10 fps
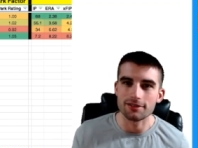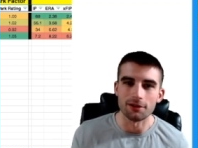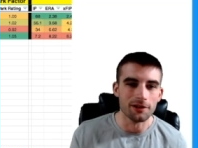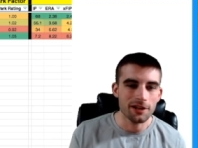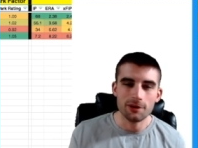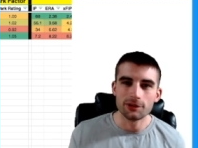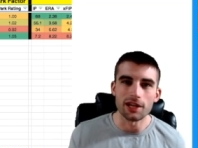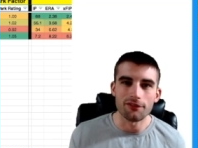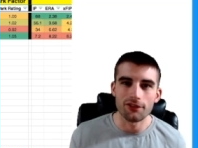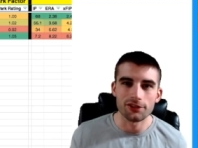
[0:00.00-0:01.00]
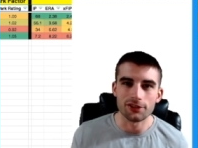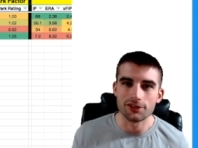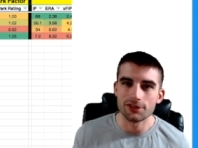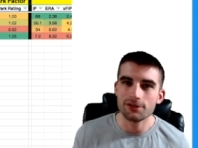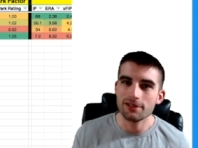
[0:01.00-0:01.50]
So without further
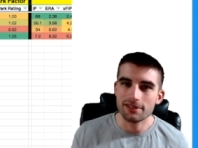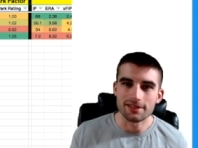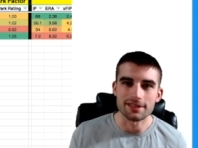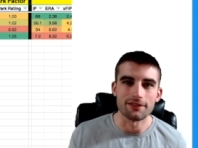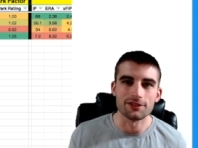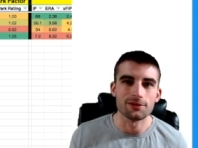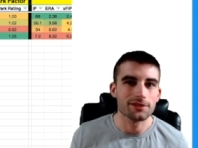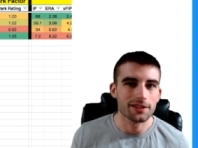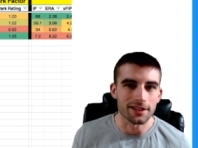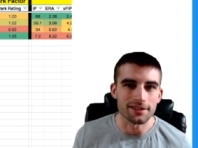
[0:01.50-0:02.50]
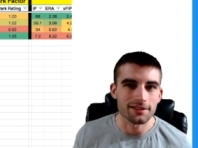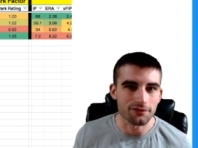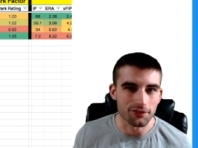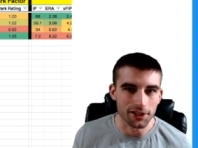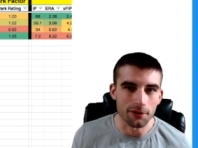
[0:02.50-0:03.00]
ado, let's dive into today's
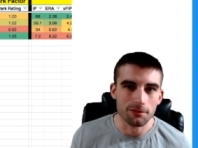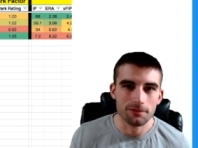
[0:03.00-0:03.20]
video.